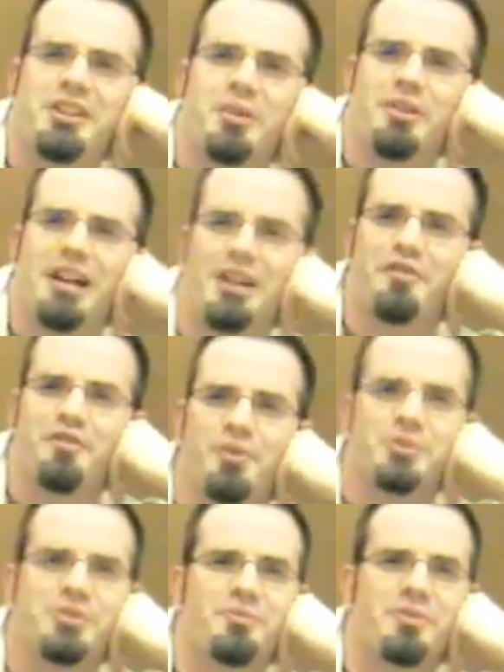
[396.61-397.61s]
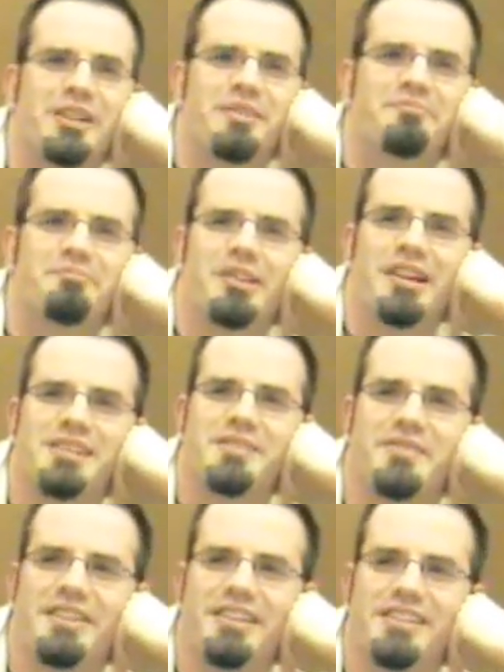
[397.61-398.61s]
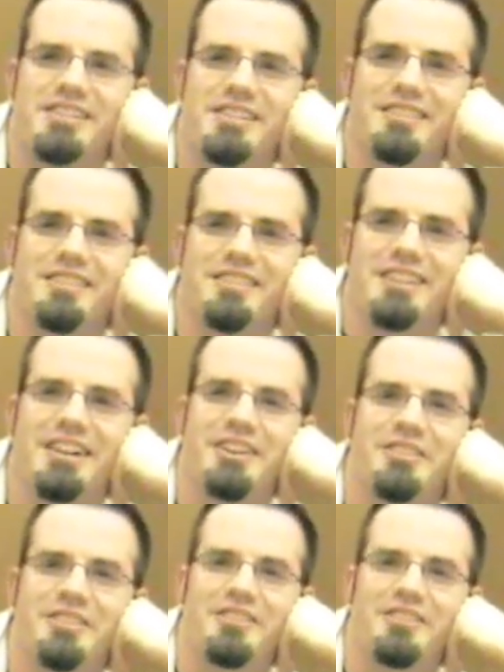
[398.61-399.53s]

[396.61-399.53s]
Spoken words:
You know, we're kind of forced to read plays of his, and you know,